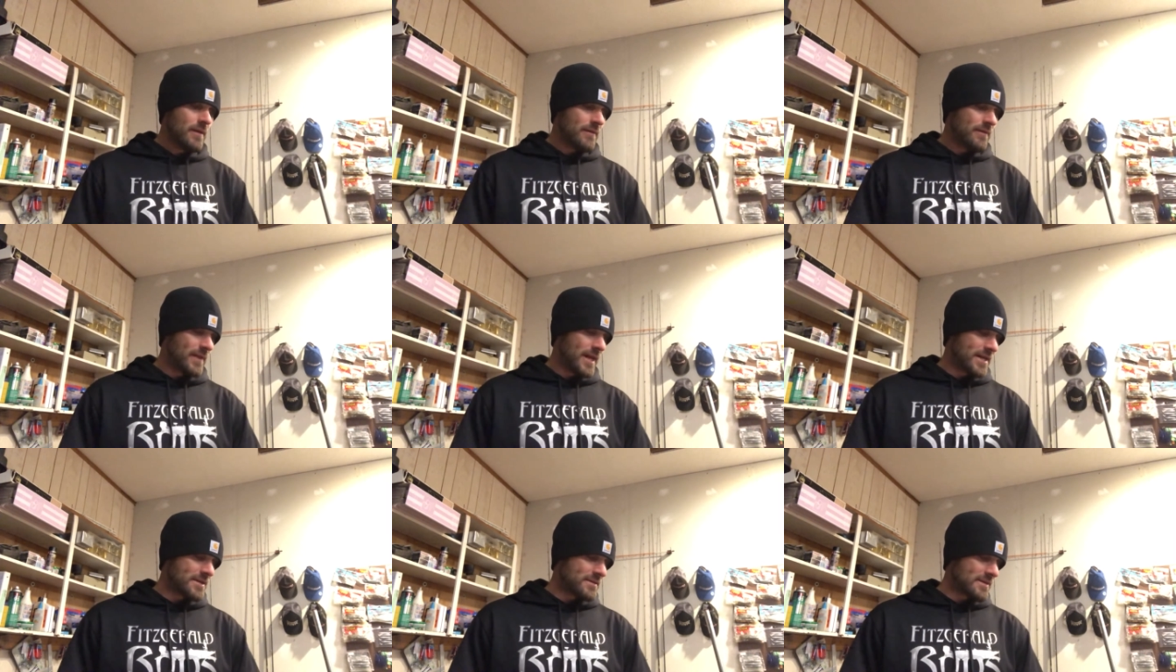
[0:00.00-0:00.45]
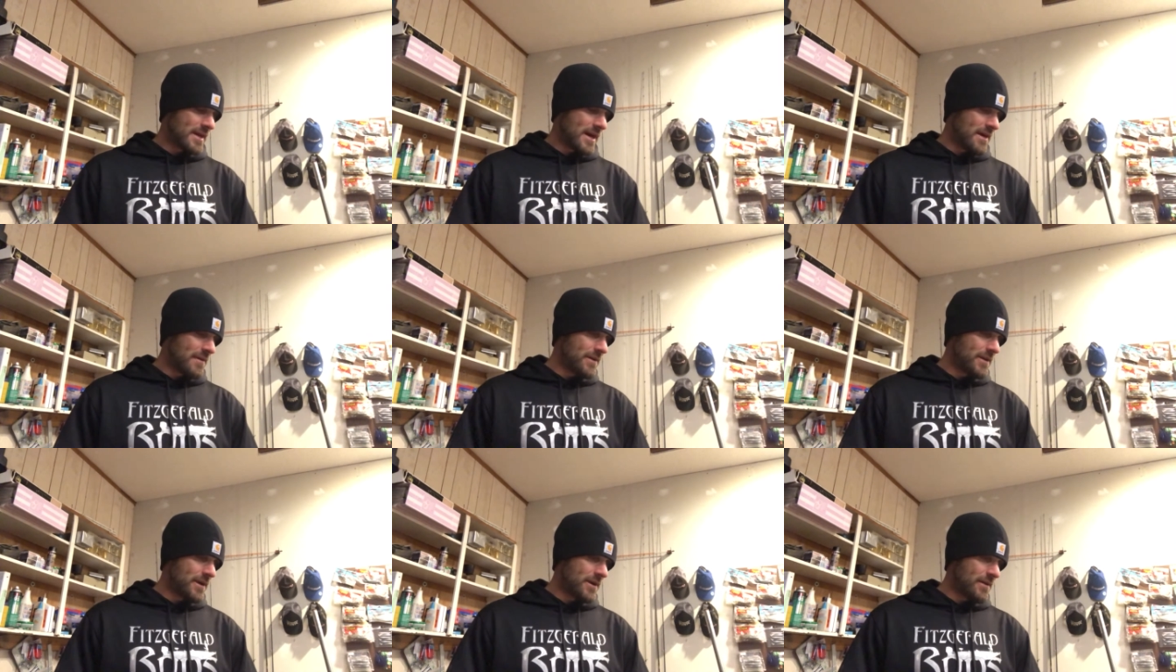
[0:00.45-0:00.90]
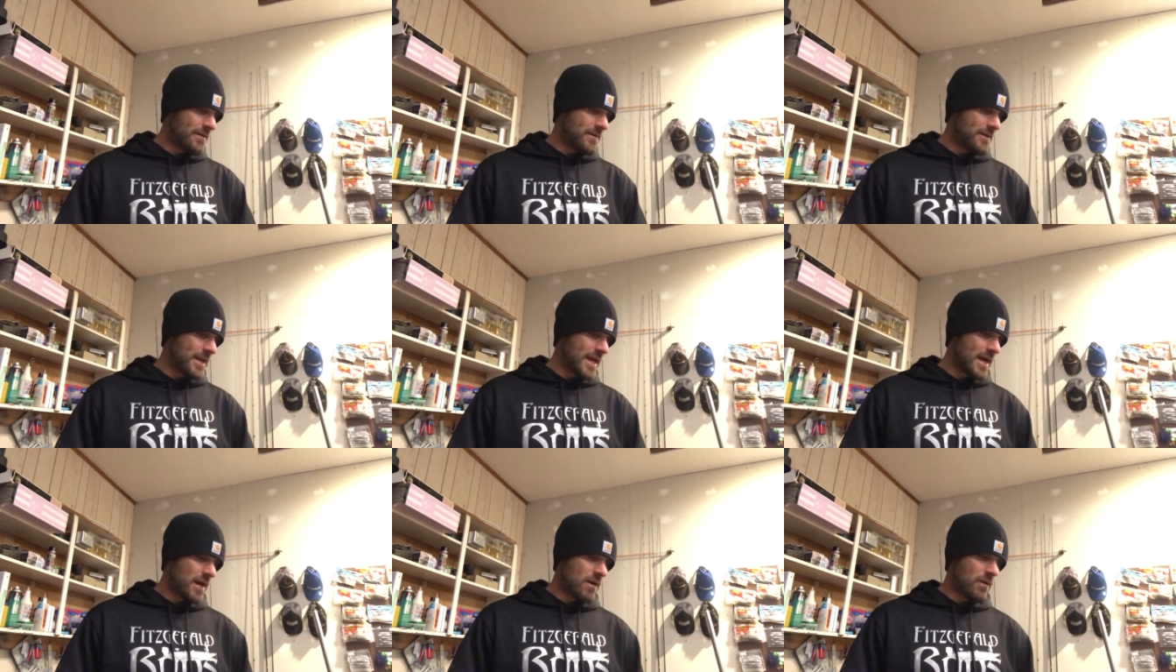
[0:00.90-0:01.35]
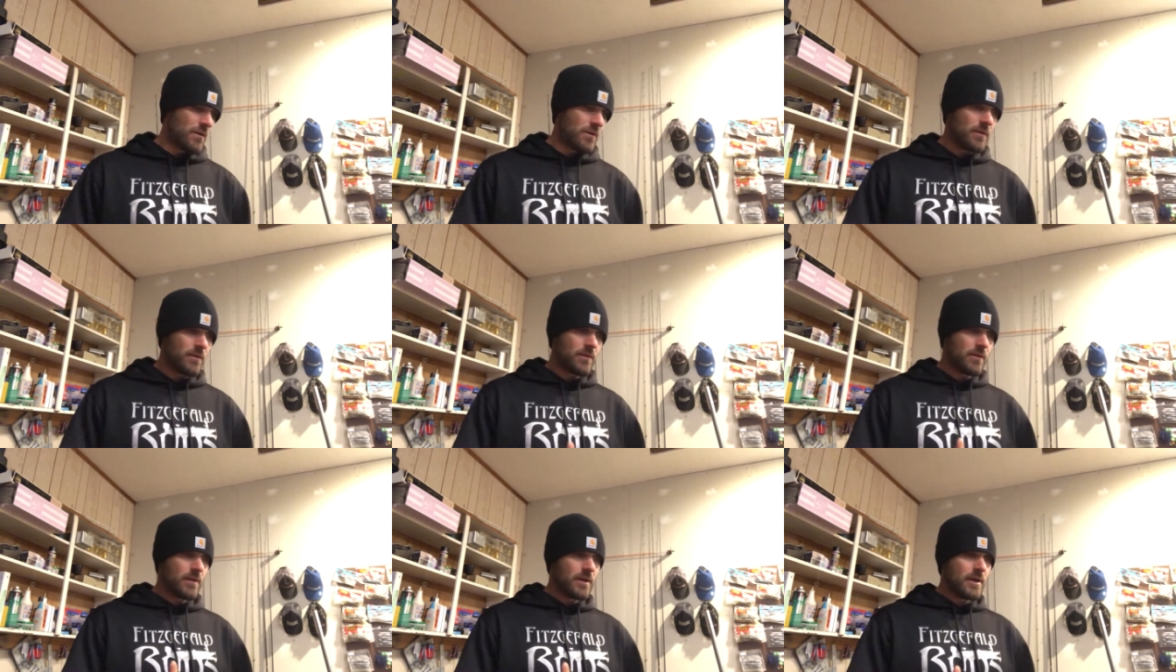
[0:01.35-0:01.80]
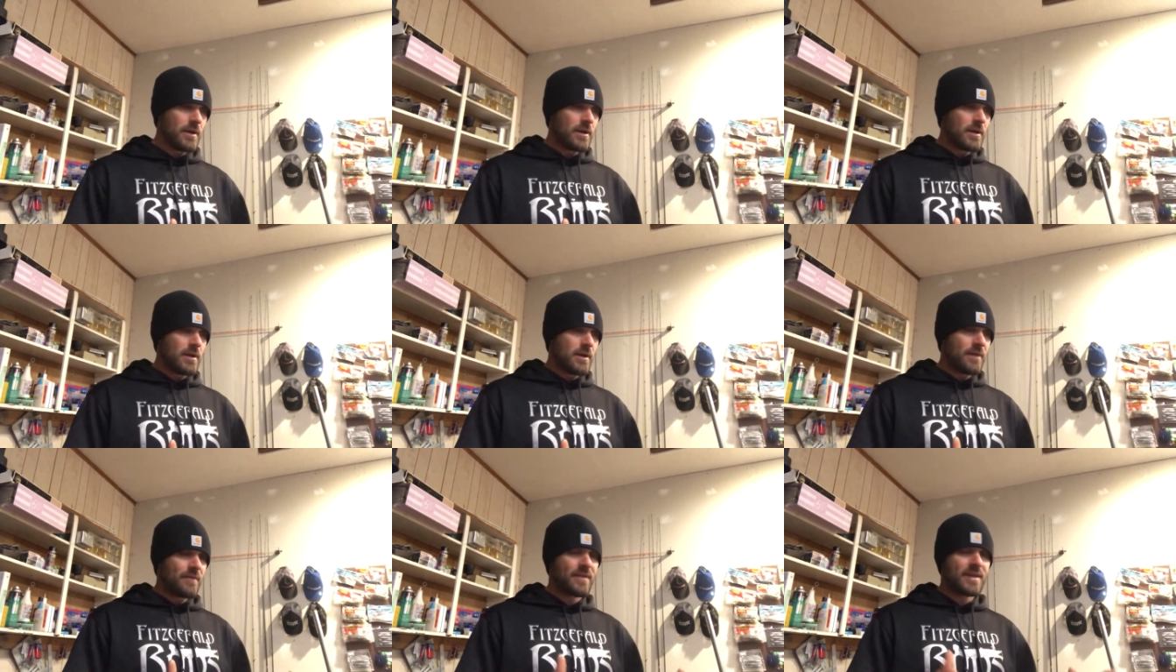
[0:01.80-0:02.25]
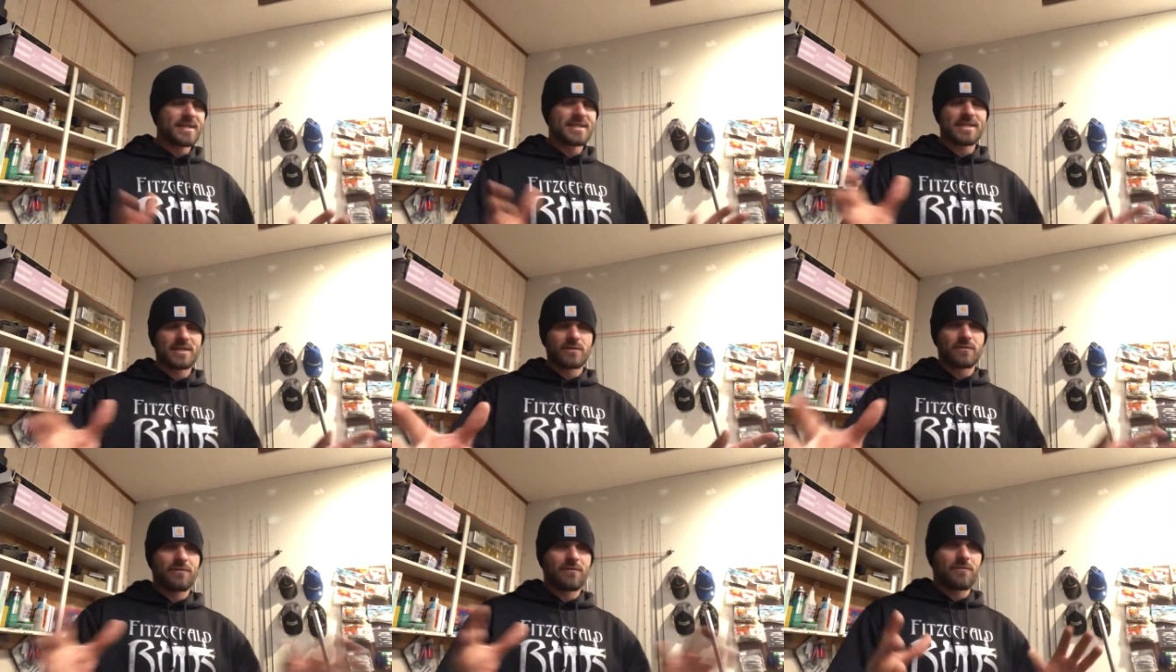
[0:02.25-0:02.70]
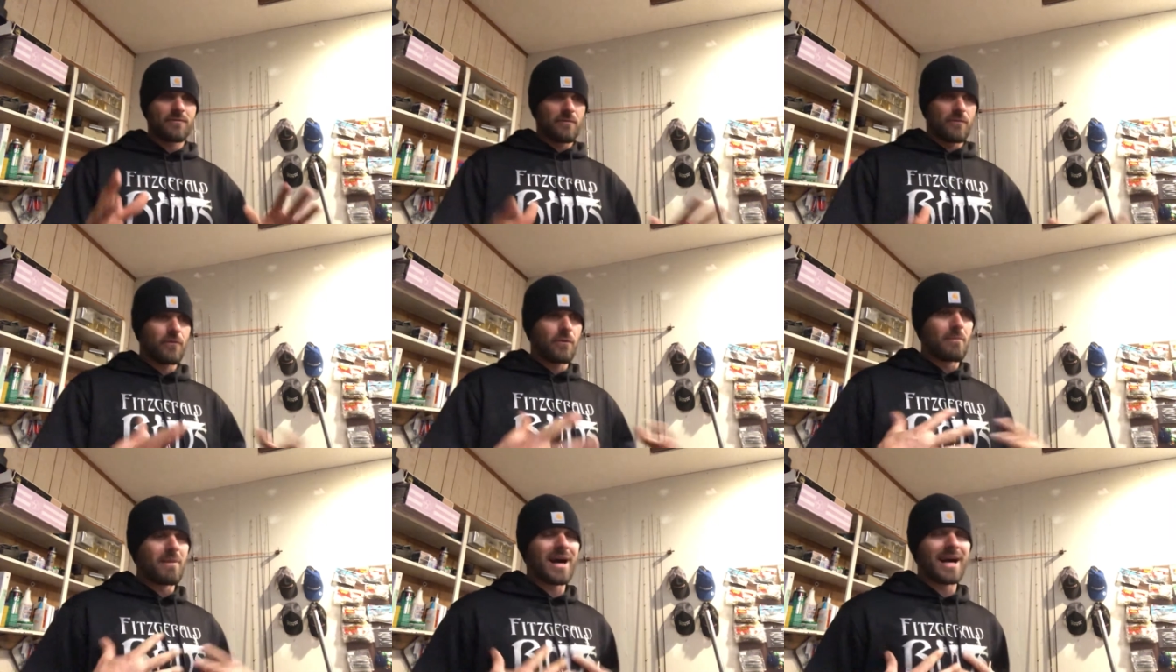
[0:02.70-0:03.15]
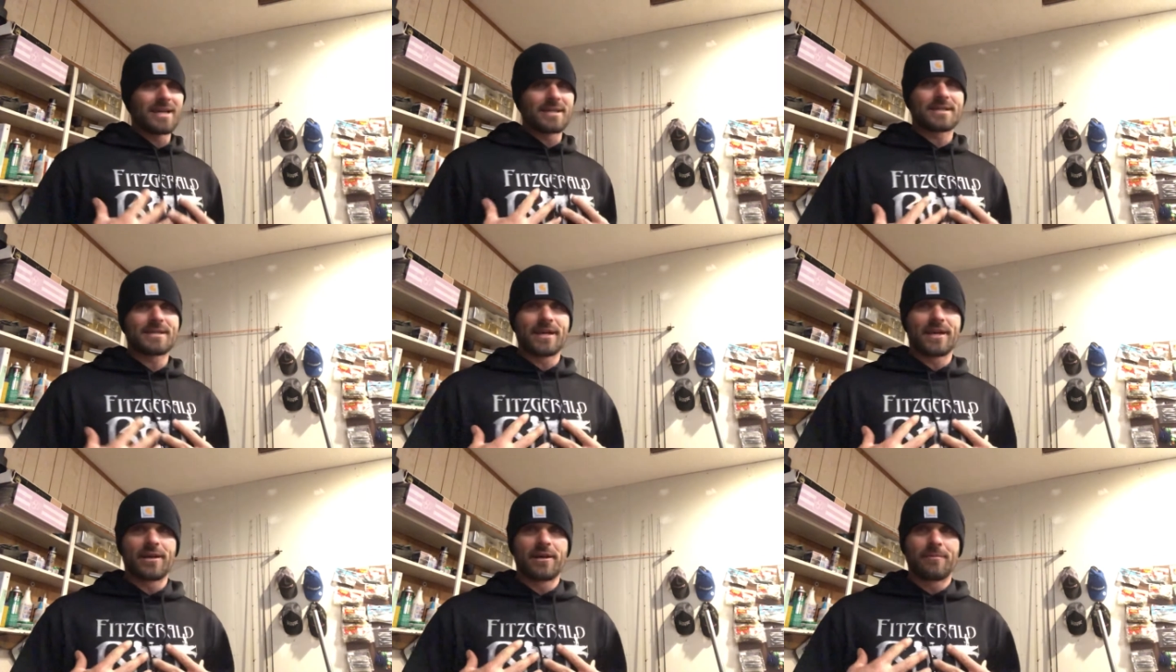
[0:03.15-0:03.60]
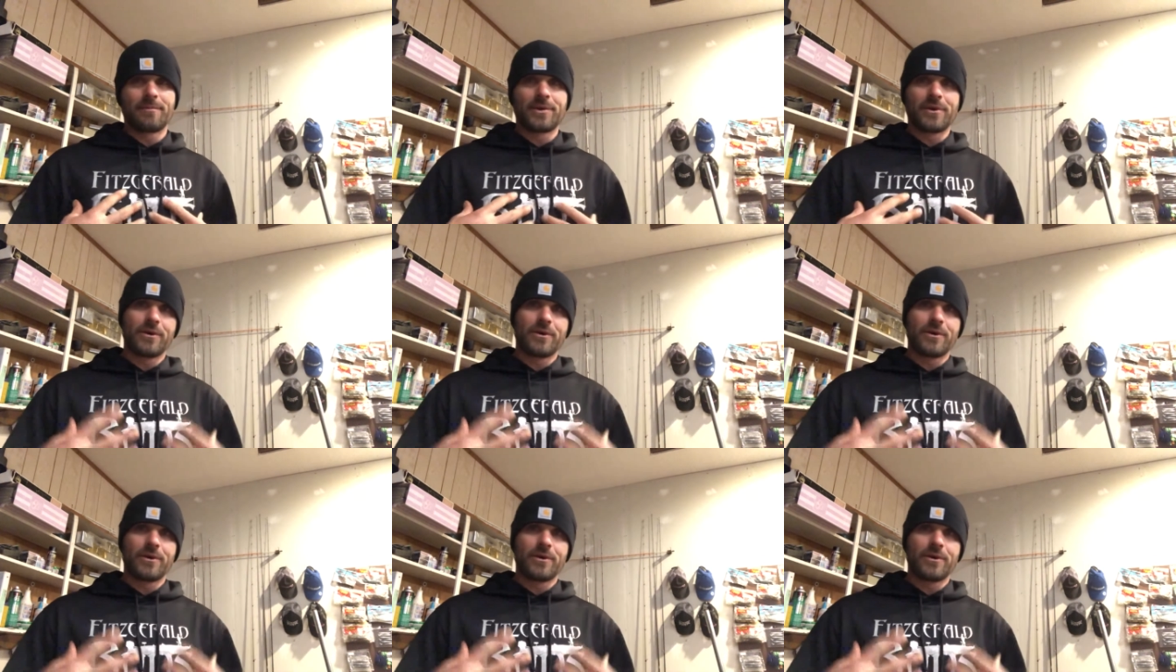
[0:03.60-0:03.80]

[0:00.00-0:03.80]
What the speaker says: That's that there. Now, this is for my setup.